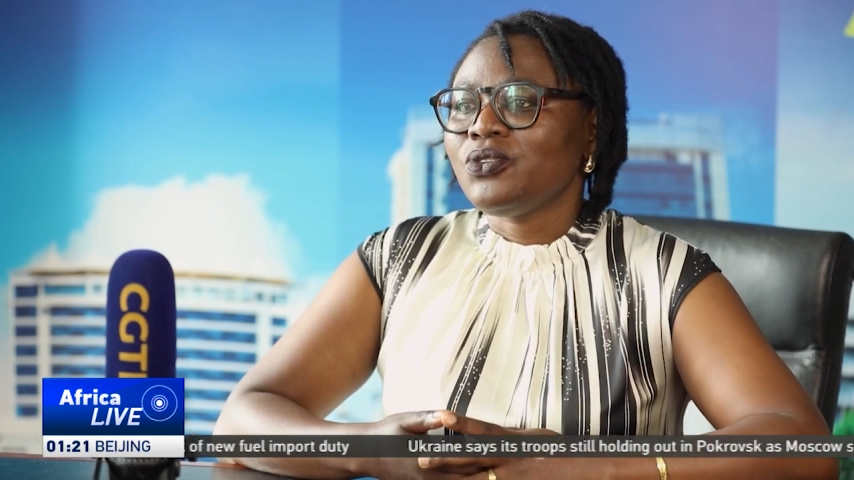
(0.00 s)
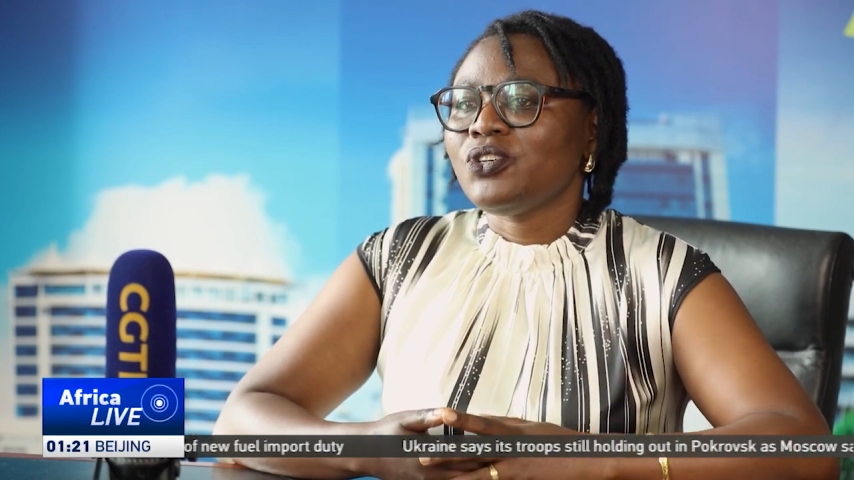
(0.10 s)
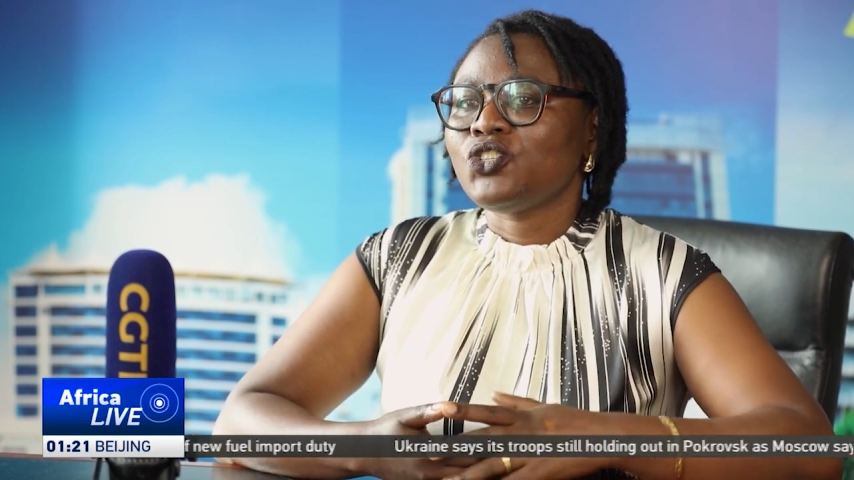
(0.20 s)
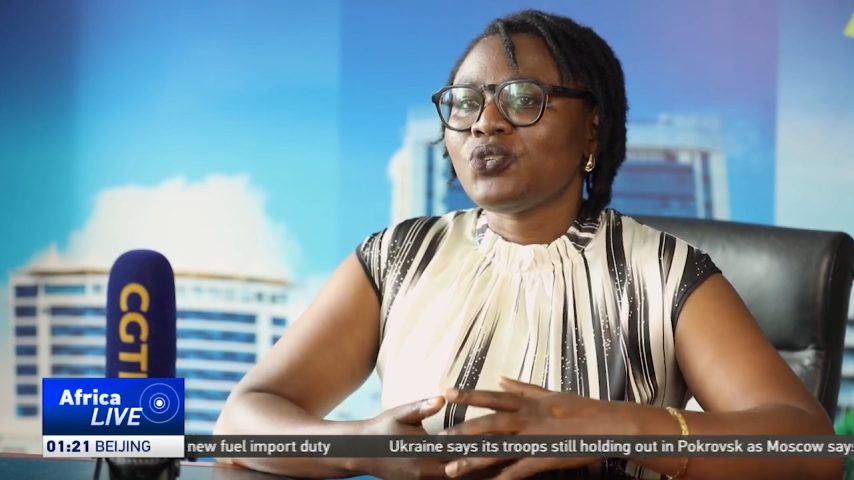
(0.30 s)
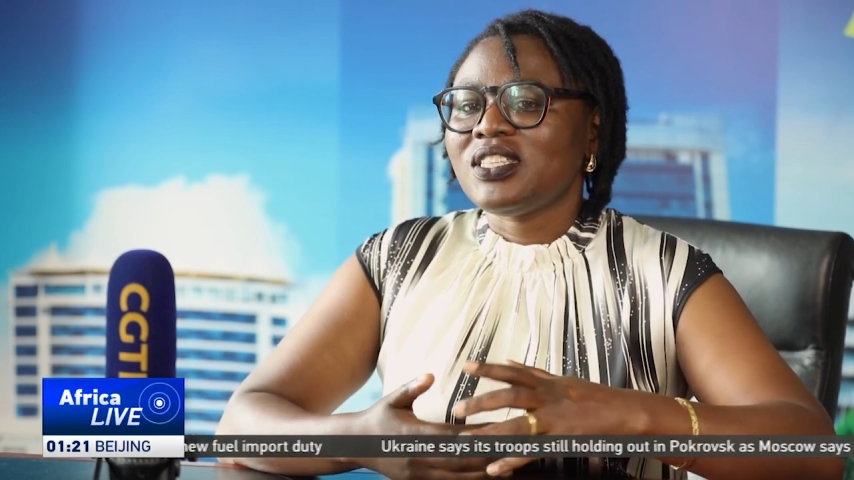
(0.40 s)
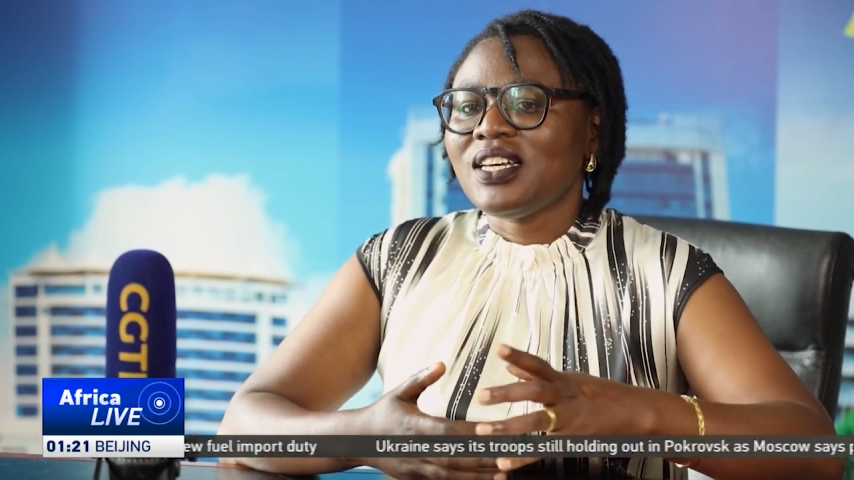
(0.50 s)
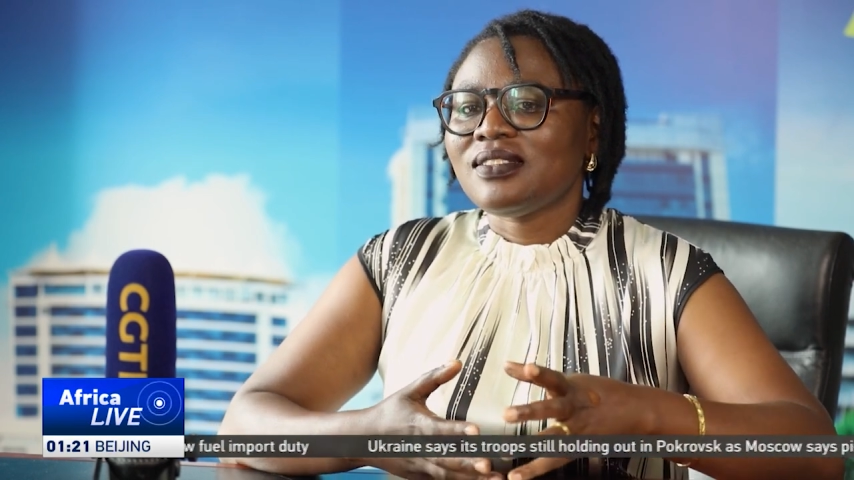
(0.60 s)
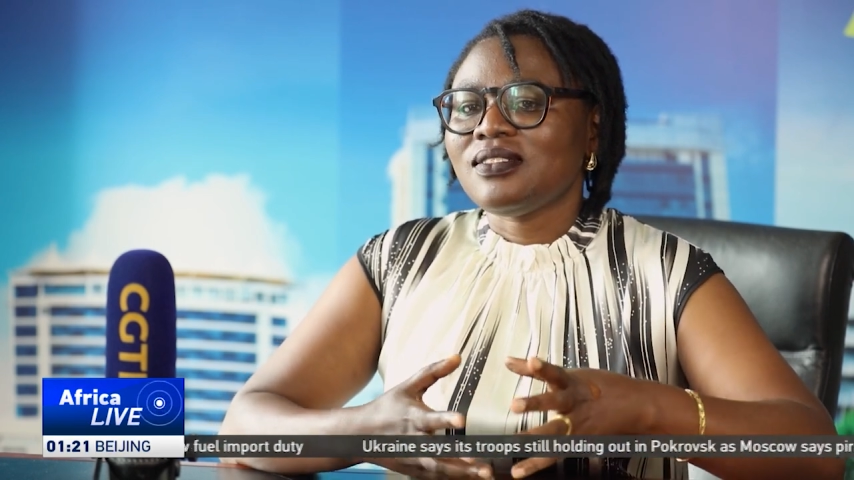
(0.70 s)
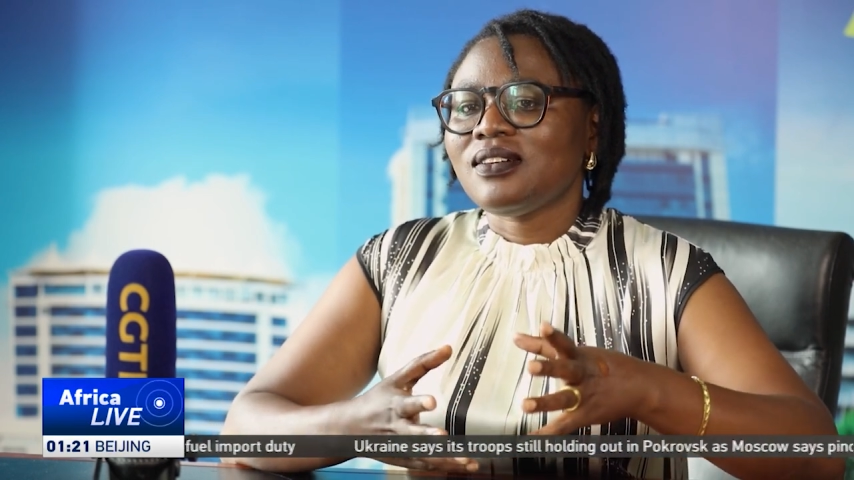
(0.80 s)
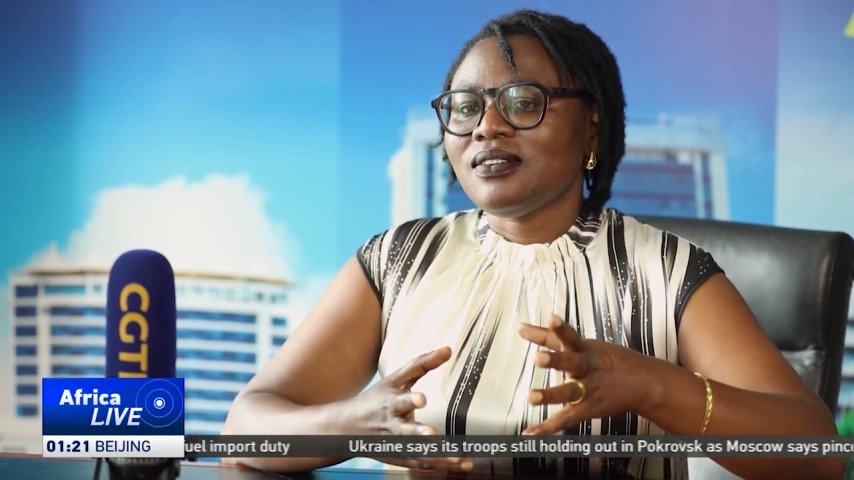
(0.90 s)
to ensure
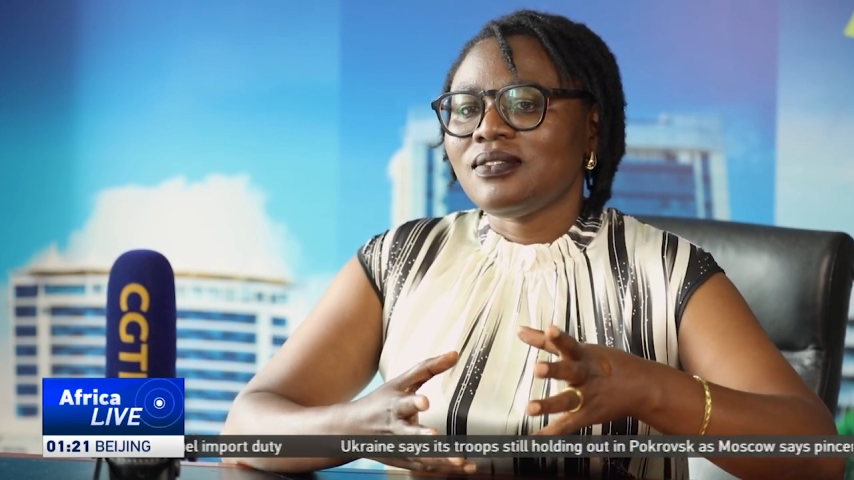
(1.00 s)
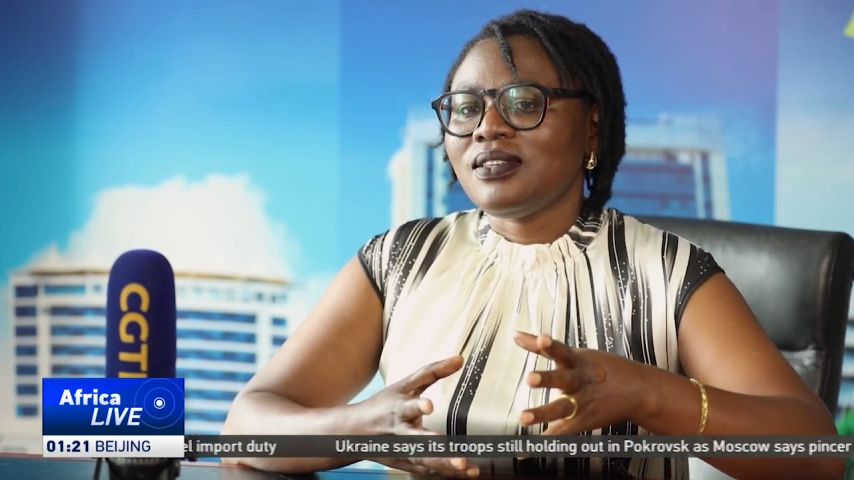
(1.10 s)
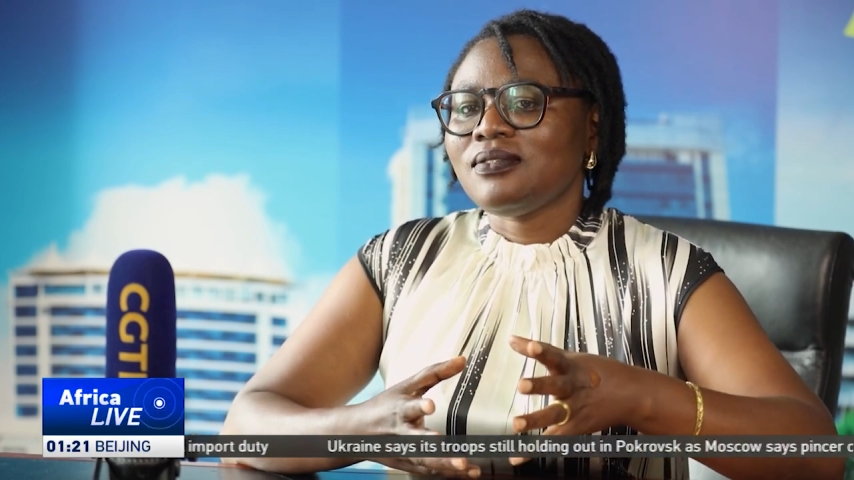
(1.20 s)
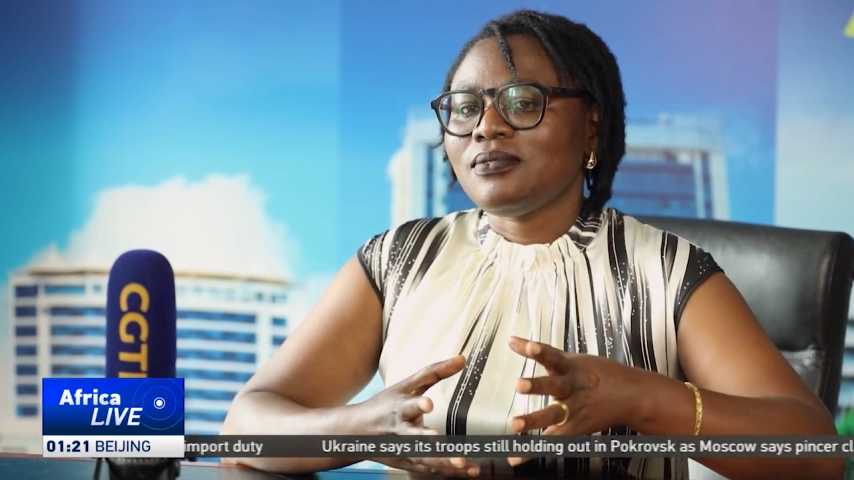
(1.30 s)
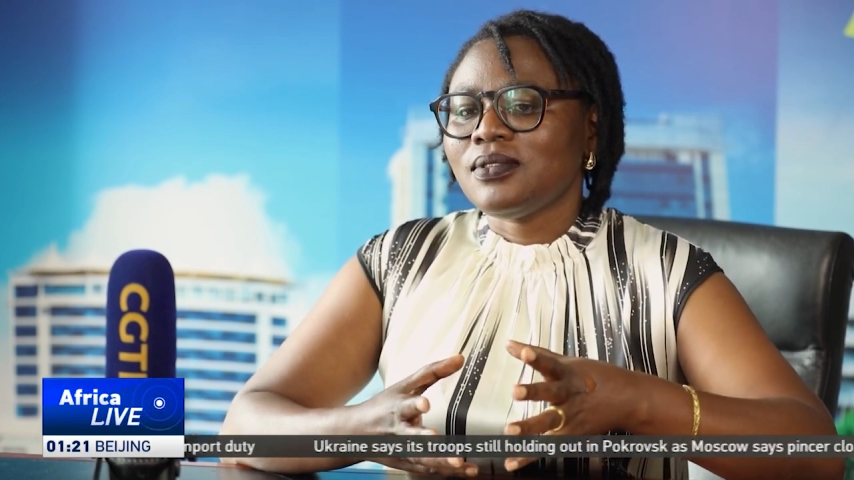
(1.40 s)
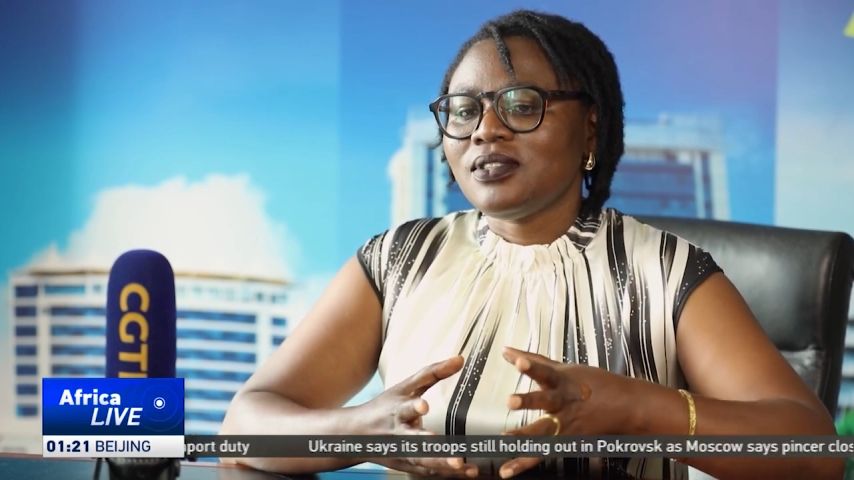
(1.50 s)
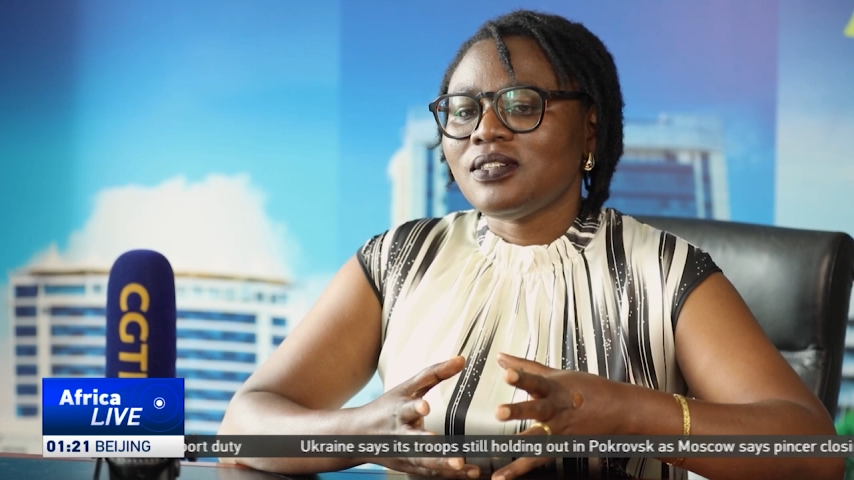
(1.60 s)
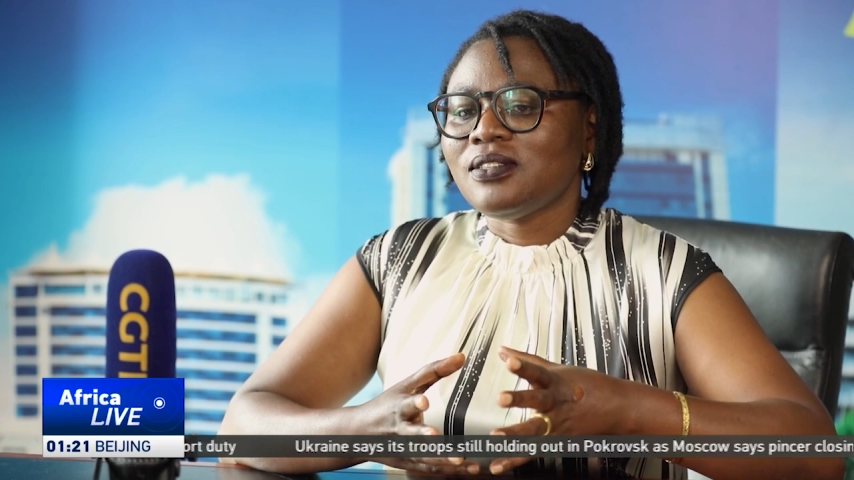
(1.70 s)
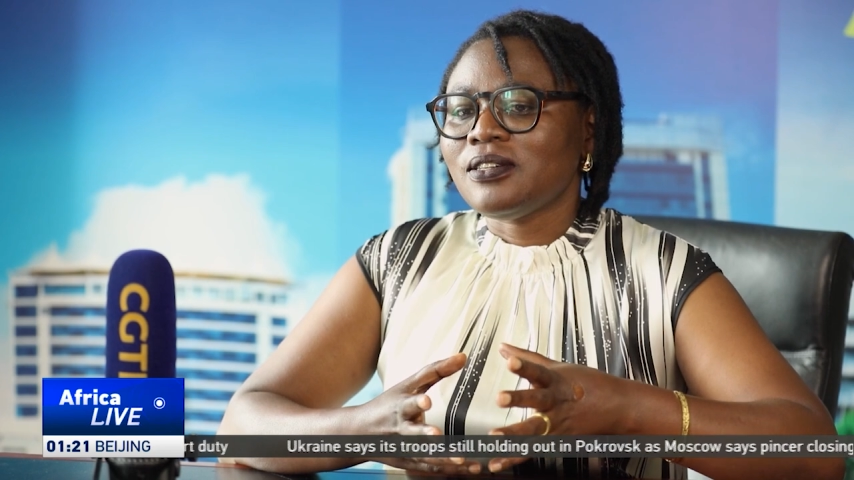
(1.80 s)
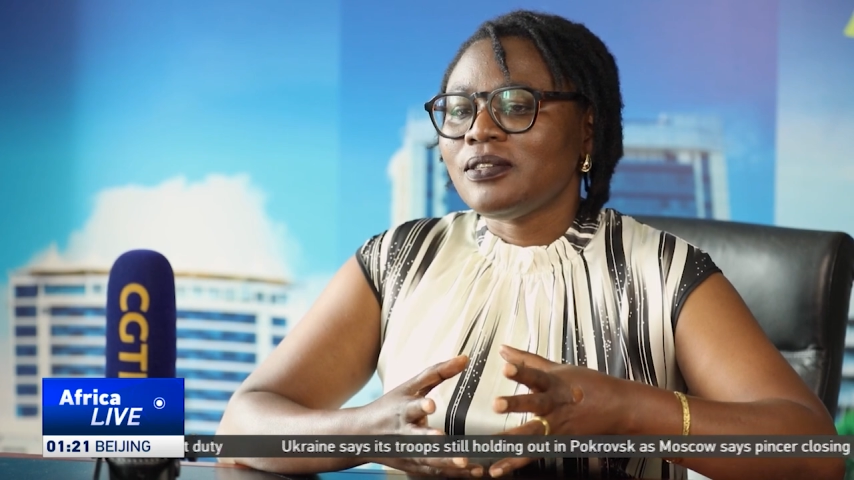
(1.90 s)
that
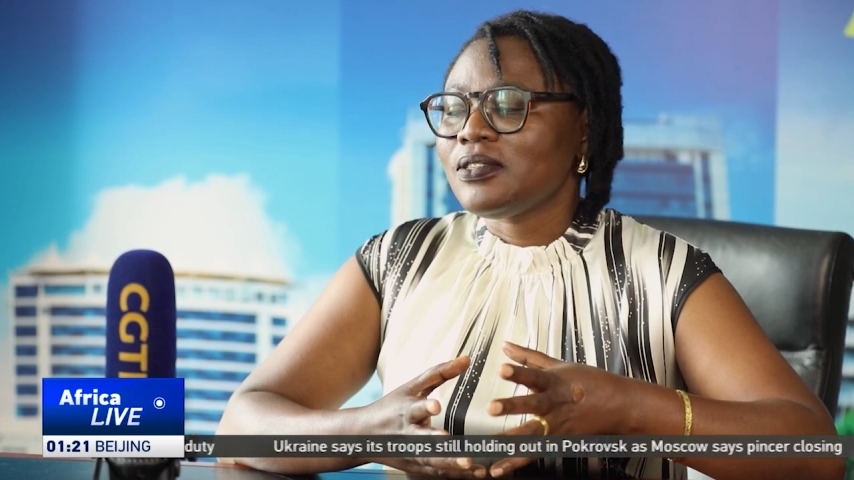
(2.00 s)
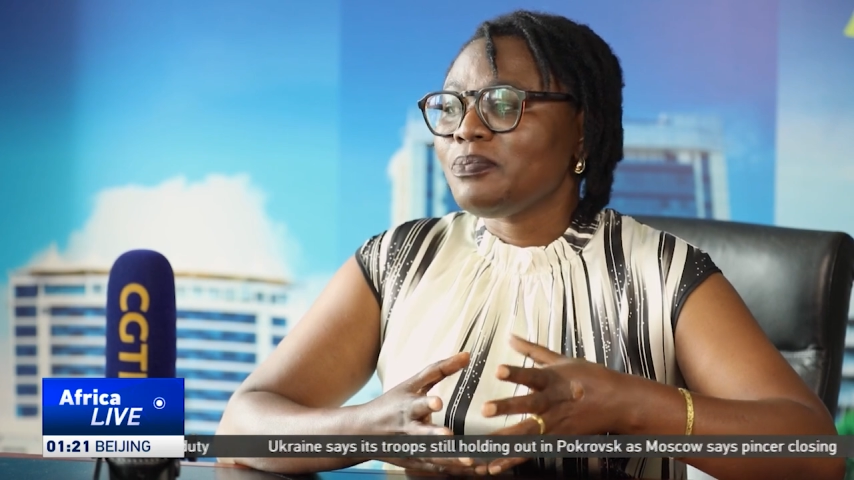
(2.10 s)
the